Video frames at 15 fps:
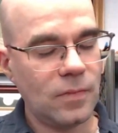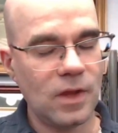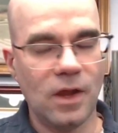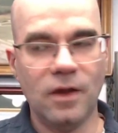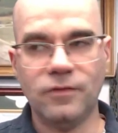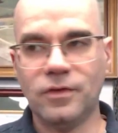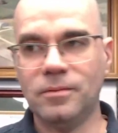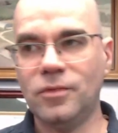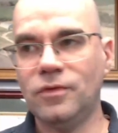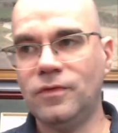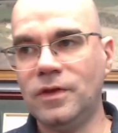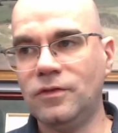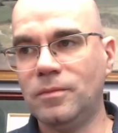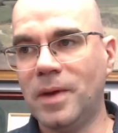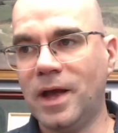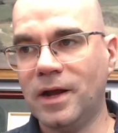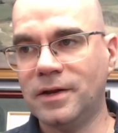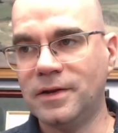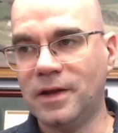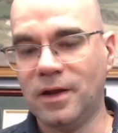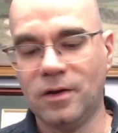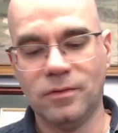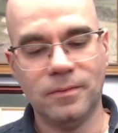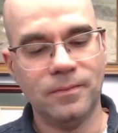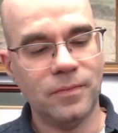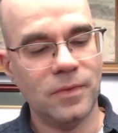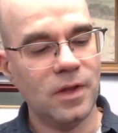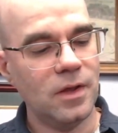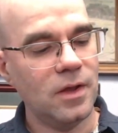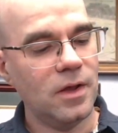I have to move these back down.
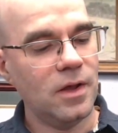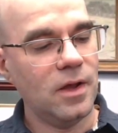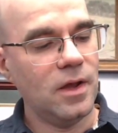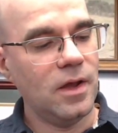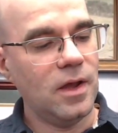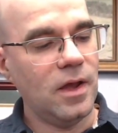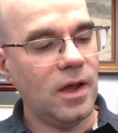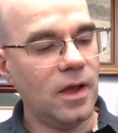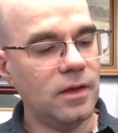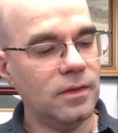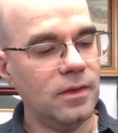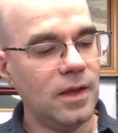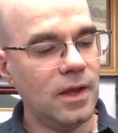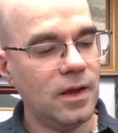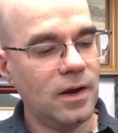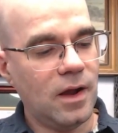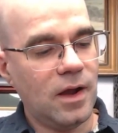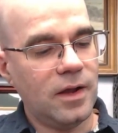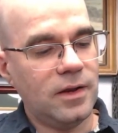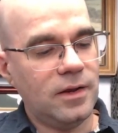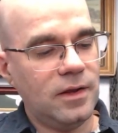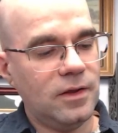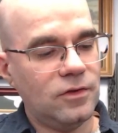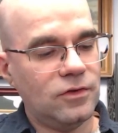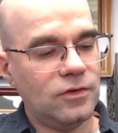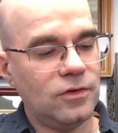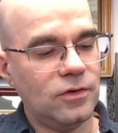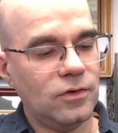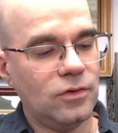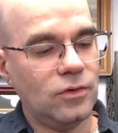And then I need
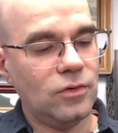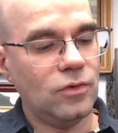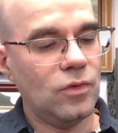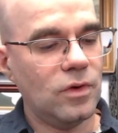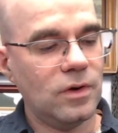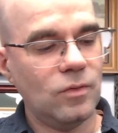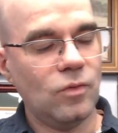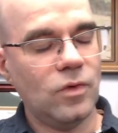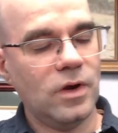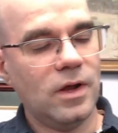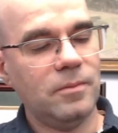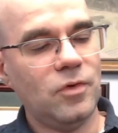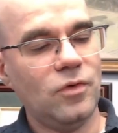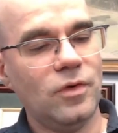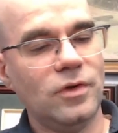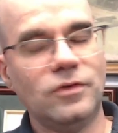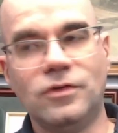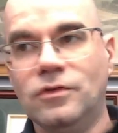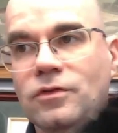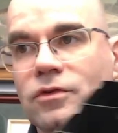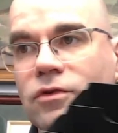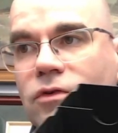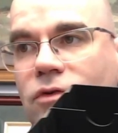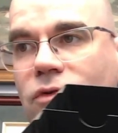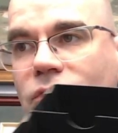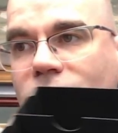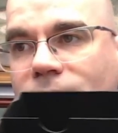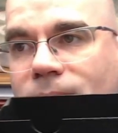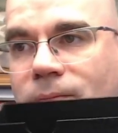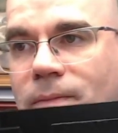to, what I'm going to
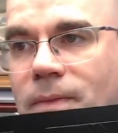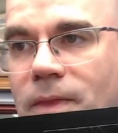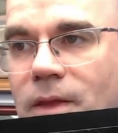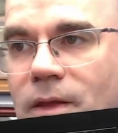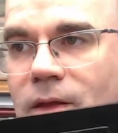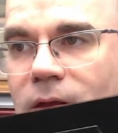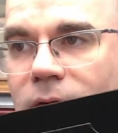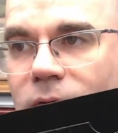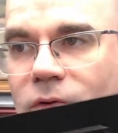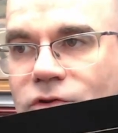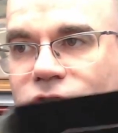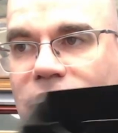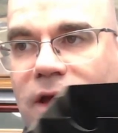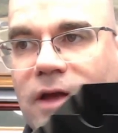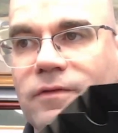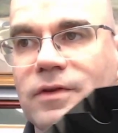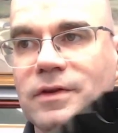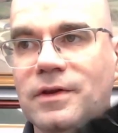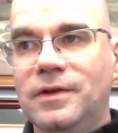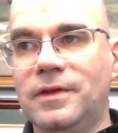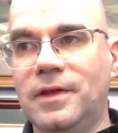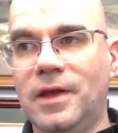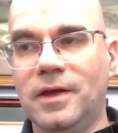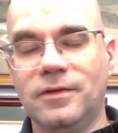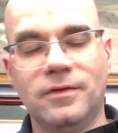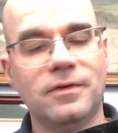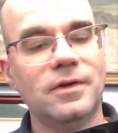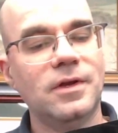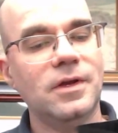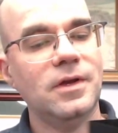do, which I haven't done
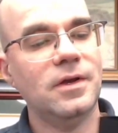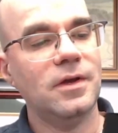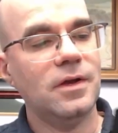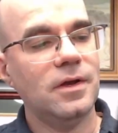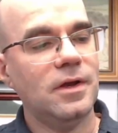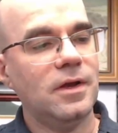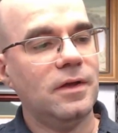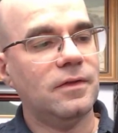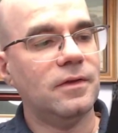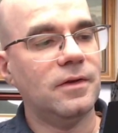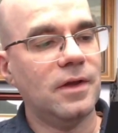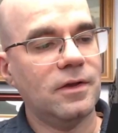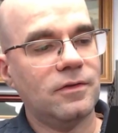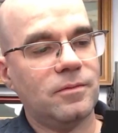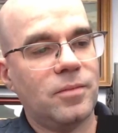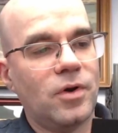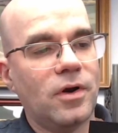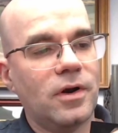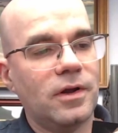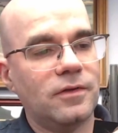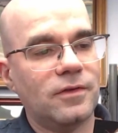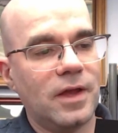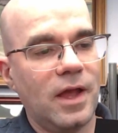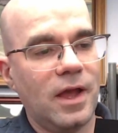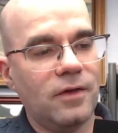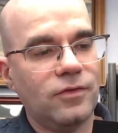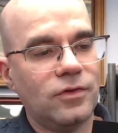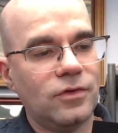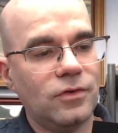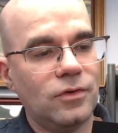yet, the next part is I
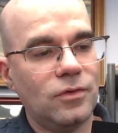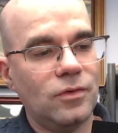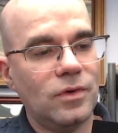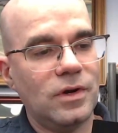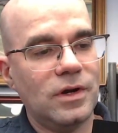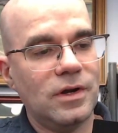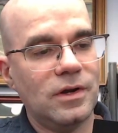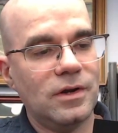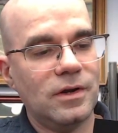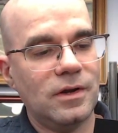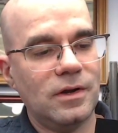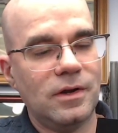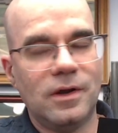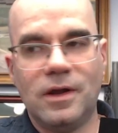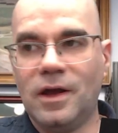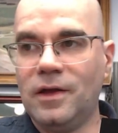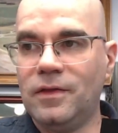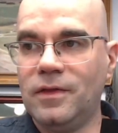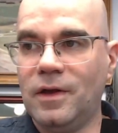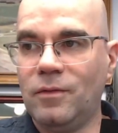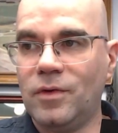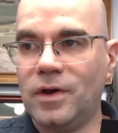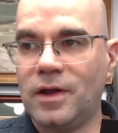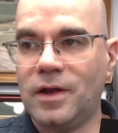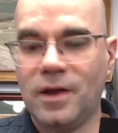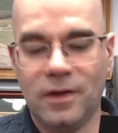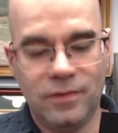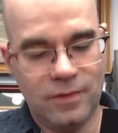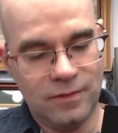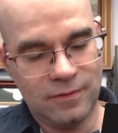want to
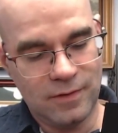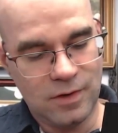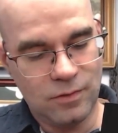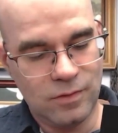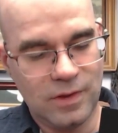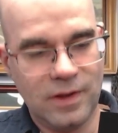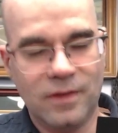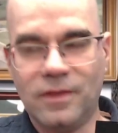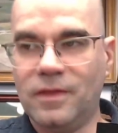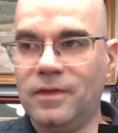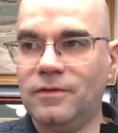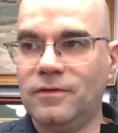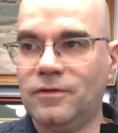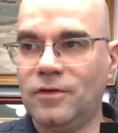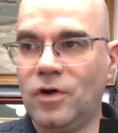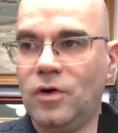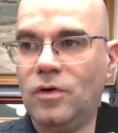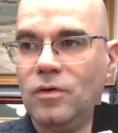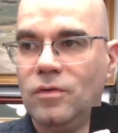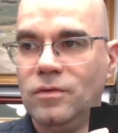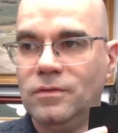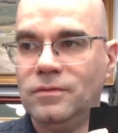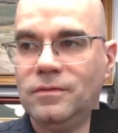cut this out like so,